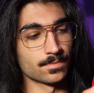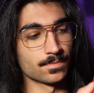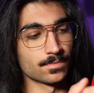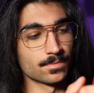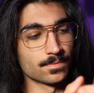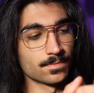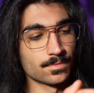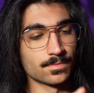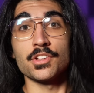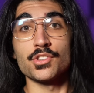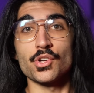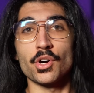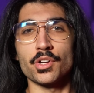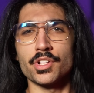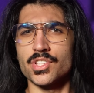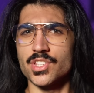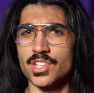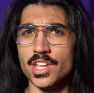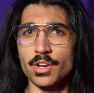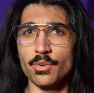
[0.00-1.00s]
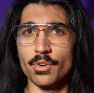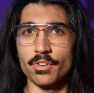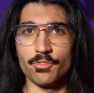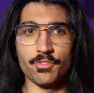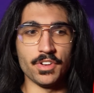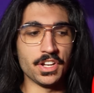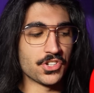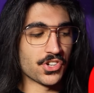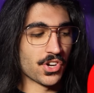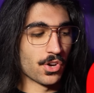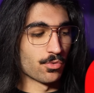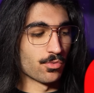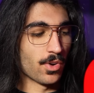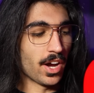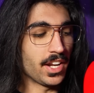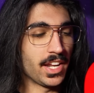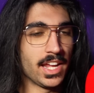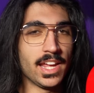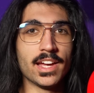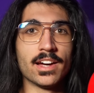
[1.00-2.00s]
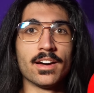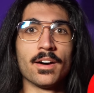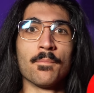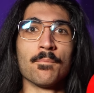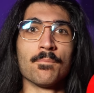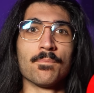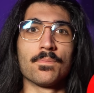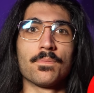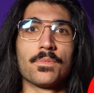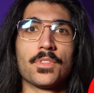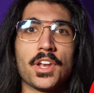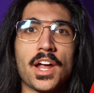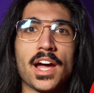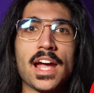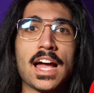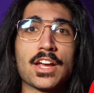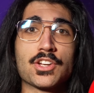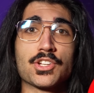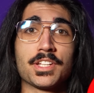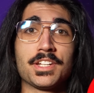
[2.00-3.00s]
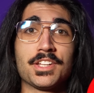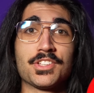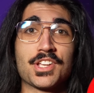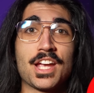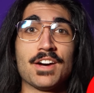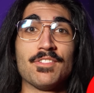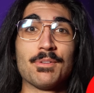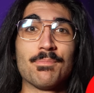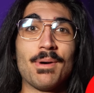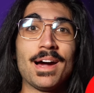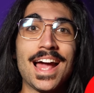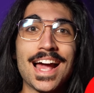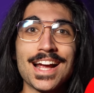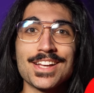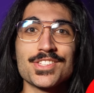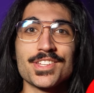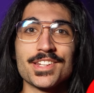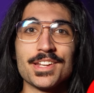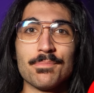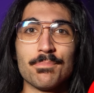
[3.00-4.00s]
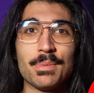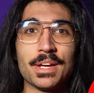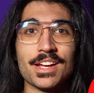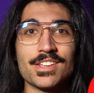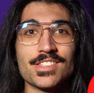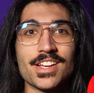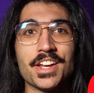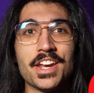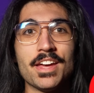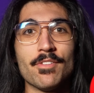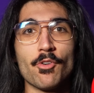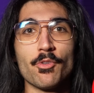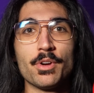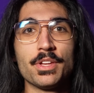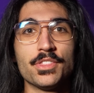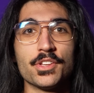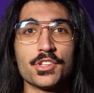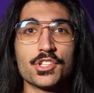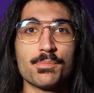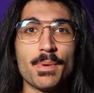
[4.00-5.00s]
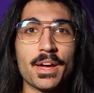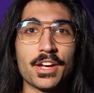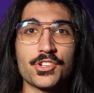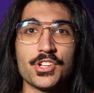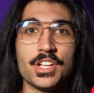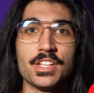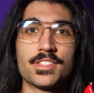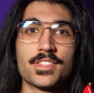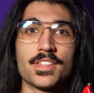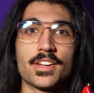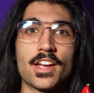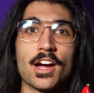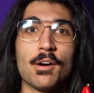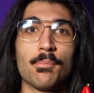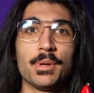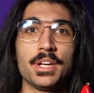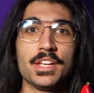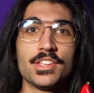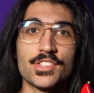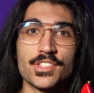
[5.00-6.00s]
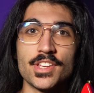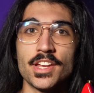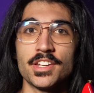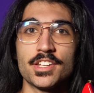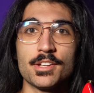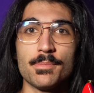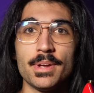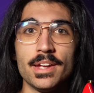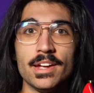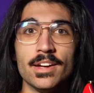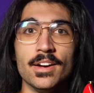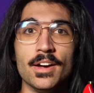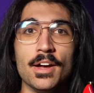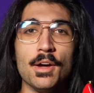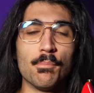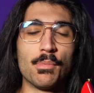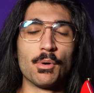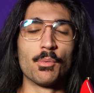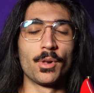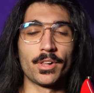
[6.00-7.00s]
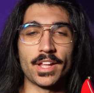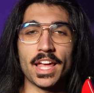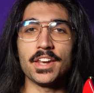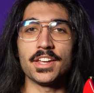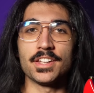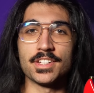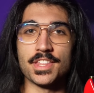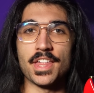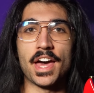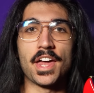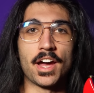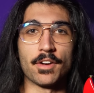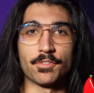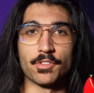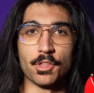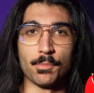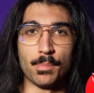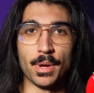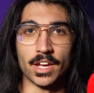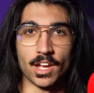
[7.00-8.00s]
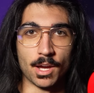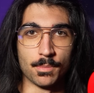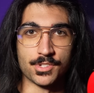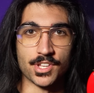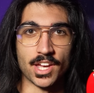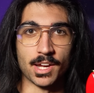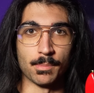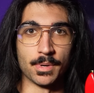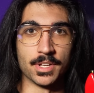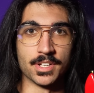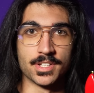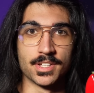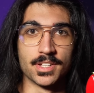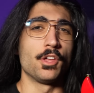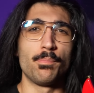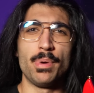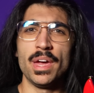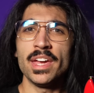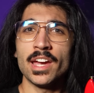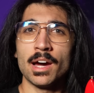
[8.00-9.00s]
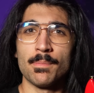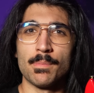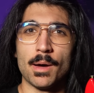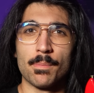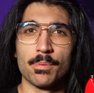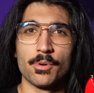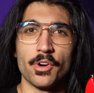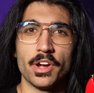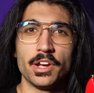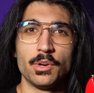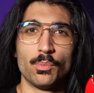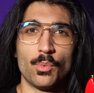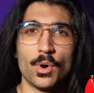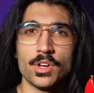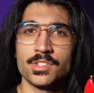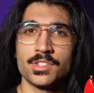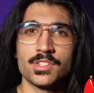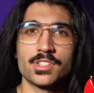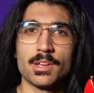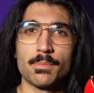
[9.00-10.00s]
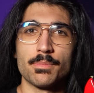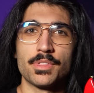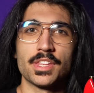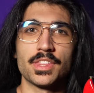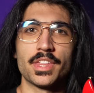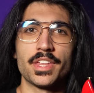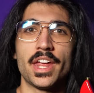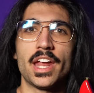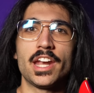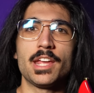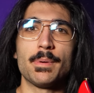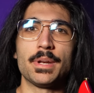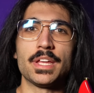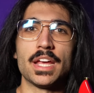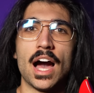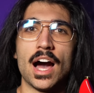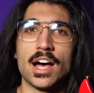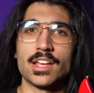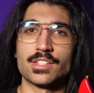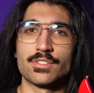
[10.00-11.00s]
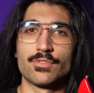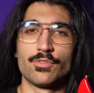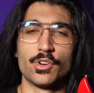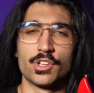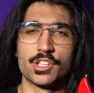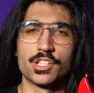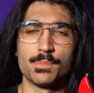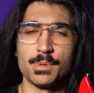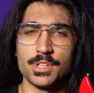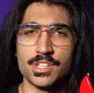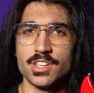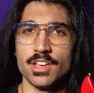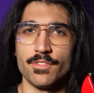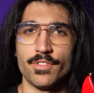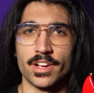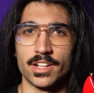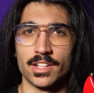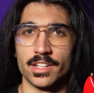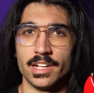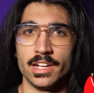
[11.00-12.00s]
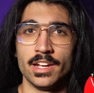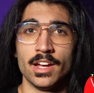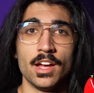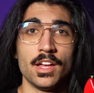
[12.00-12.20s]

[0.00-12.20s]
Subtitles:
and it's got a secret feature right here that I actually discovered by accident because I never read the spec sheets that companies sent to me, but we'll get into that after the pickup segment. The pickup upgrade wasn't something that anybody asked for specifically.